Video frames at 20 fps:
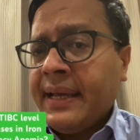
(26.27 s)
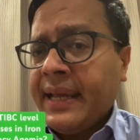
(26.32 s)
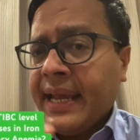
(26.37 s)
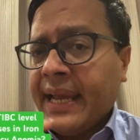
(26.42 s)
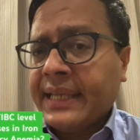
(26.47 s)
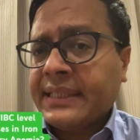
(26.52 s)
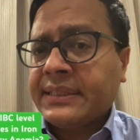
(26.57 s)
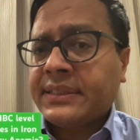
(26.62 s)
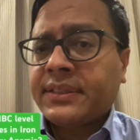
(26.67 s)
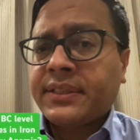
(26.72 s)

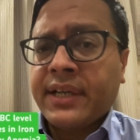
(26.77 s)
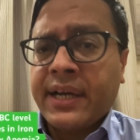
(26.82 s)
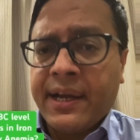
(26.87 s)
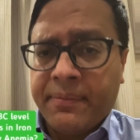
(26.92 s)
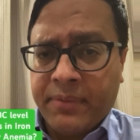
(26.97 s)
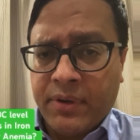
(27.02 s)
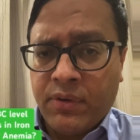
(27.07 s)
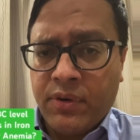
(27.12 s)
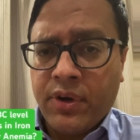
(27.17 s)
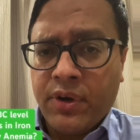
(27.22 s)
extra
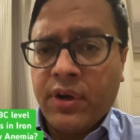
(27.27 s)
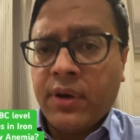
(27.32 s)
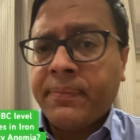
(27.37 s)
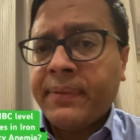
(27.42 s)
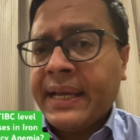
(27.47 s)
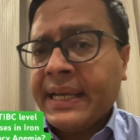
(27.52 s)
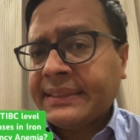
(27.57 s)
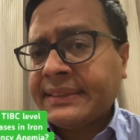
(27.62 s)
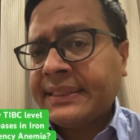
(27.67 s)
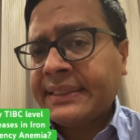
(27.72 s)
amount of
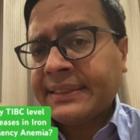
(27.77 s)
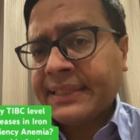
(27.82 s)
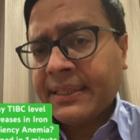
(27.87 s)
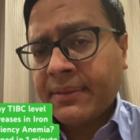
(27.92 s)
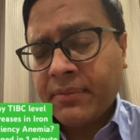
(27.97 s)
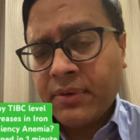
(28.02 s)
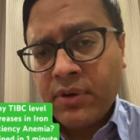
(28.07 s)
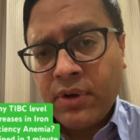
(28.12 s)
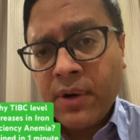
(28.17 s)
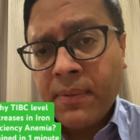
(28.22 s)
excess
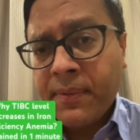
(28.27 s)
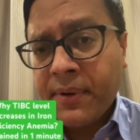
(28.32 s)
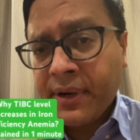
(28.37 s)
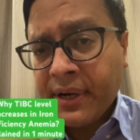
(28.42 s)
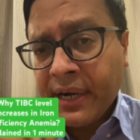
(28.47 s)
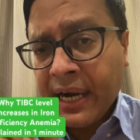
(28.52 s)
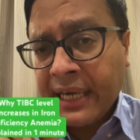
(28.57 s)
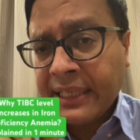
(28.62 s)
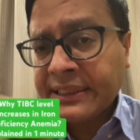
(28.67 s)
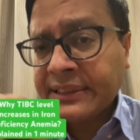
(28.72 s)
amount of
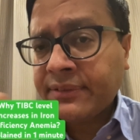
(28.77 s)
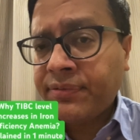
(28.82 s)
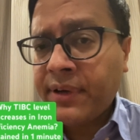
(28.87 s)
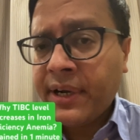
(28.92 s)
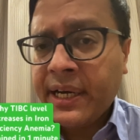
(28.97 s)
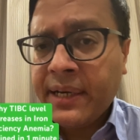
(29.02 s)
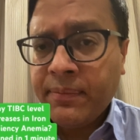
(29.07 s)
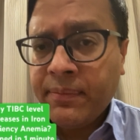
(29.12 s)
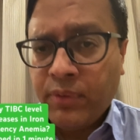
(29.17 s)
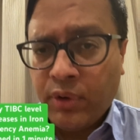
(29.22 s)

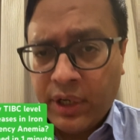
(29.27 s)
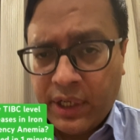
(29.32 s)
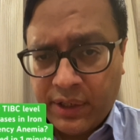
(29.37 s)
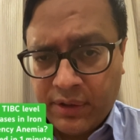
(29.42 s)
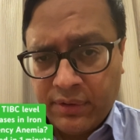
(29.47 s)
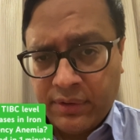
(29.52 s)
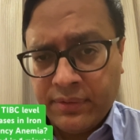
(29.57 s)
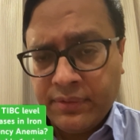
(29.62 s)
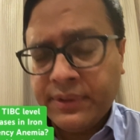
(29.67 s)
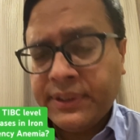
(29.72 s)
transferrin
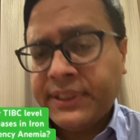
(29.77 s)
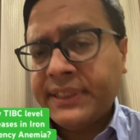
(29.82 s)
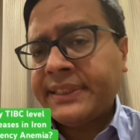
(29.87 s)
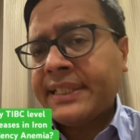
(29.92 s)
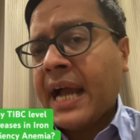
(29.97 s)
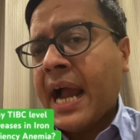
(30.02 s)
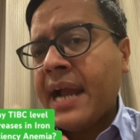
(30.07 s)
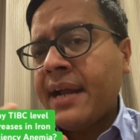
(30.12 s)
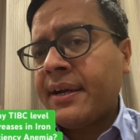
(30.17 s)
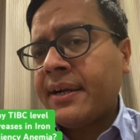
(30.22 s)
molecule which is
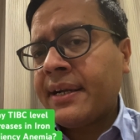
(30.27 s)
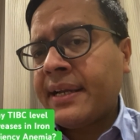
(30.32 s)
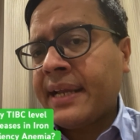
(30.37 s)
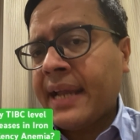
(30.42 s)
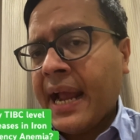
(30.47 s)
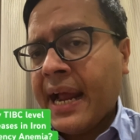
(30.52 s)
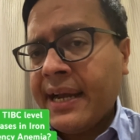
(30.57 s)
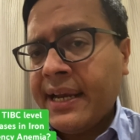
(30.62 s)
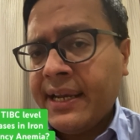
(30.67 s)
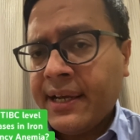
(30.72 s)
an iron
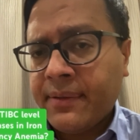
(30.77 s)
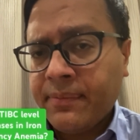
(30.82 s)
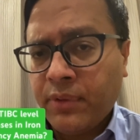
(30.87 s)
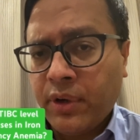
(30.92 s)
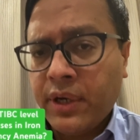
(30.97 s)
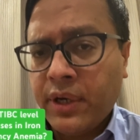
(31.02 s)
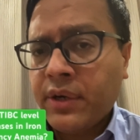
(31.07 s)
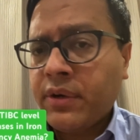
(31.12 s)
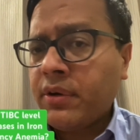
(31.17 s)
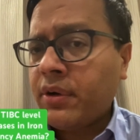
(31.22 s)
carrier
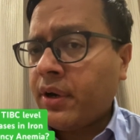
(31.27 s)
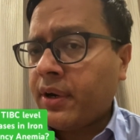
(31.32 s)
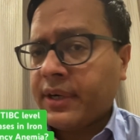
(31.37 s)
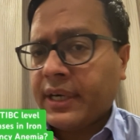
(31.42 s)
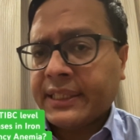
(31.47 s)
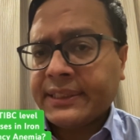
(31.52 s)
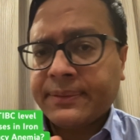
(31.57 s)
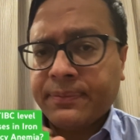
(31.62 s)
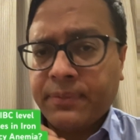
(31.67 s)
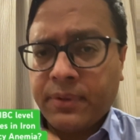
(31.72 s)
molecule or
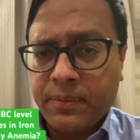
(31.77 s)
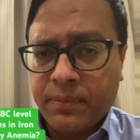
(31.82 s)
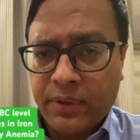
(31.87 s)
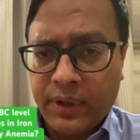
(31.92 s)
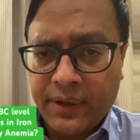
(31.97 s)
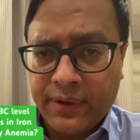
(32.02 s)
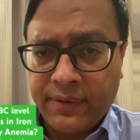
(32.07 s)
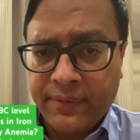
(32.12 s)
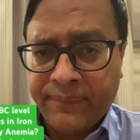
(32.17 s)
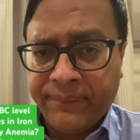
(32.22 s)
transport
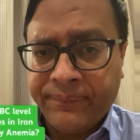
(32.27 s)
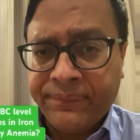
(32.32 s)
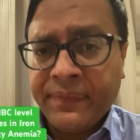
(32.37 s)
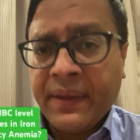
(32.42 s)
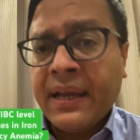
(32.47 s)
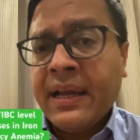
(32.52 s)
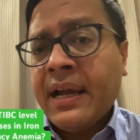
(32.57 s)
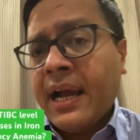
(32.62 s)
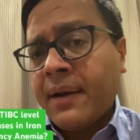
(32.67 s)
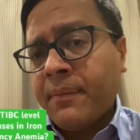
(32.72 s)
molecule
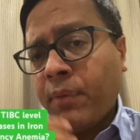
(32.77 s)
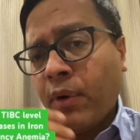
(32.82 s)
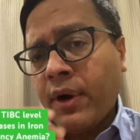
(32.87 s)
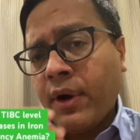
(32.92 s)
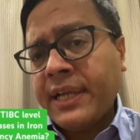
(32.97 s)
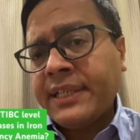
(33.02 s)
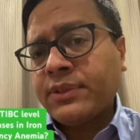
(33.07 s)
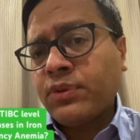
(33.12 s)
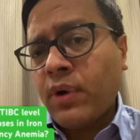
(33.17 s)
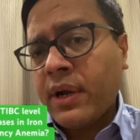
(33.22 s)
and
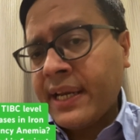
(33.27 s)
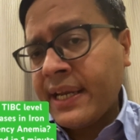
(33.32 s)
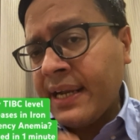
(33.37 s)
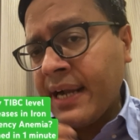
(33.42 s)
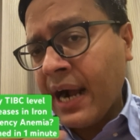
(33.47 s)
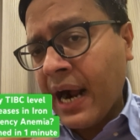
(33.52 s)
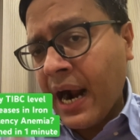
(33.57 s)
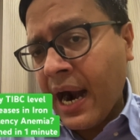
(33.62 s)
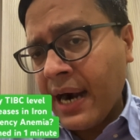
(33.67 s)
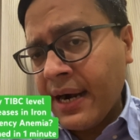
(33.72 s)
body is working
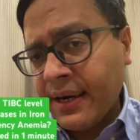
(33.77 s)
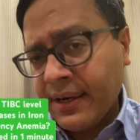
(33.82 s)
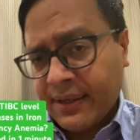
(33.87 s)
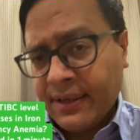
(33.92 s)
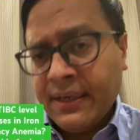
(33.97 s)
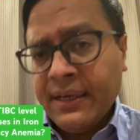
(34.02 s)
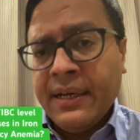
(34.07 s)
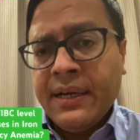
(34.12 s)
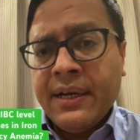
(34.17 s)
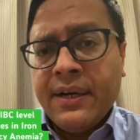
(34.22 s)
harder
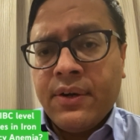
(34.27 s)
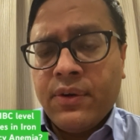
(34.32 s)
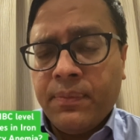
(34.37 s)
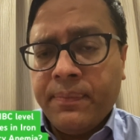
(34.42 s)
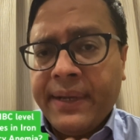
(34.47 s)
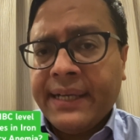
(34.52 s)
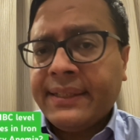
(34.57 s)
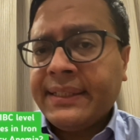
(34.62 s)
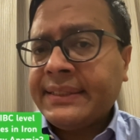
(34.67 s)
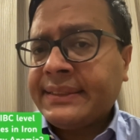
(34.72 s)
to
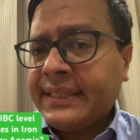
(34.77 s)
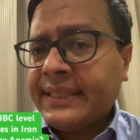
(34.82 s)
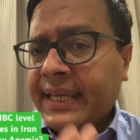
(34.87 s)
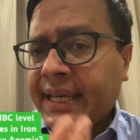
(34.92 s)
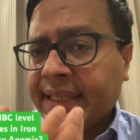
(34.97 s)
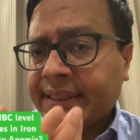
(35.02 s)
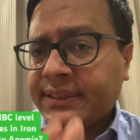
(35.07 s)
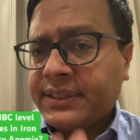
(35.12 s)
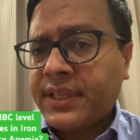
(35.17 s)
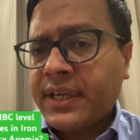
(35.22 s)
make this
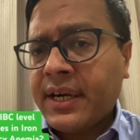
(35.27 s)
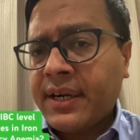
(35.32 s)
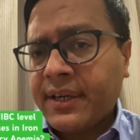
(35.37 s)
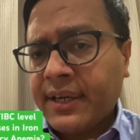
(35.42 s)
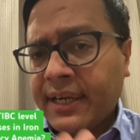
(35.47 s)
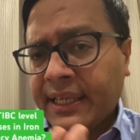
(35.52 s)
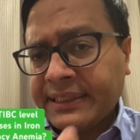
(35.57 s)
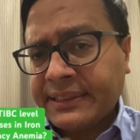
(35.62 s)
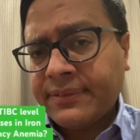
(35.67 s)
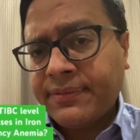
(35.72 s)
extra
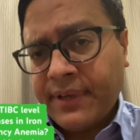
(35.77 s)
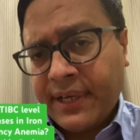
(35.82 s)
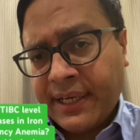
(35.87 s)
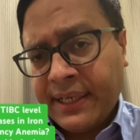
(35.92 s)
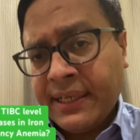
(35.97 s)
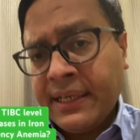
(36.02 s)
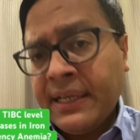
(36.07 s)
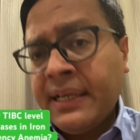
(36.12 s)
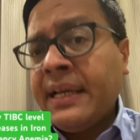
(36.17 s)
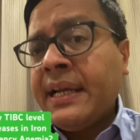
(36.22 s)

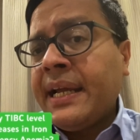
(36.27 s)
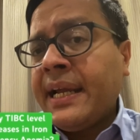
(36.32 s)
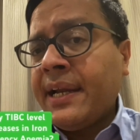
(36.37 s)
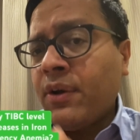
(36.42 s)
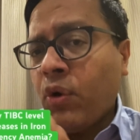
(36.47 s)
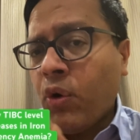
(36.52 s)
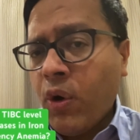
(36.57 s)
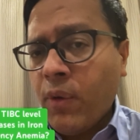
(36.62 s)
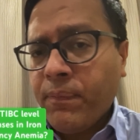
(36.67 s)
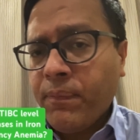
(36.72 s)
transferrin in
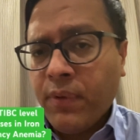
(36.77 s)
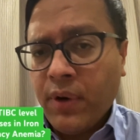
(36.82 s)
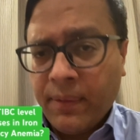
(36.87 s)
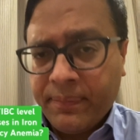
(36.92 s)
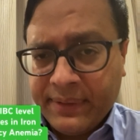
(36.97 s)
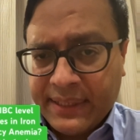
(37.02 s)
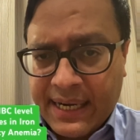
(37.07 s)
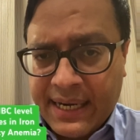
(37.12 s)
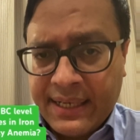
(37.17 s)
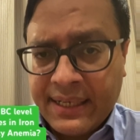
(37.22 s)
hope
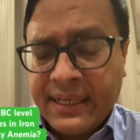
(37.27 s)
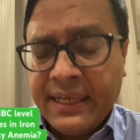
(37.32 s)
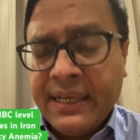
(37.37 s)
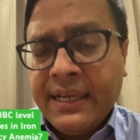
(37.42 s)
of that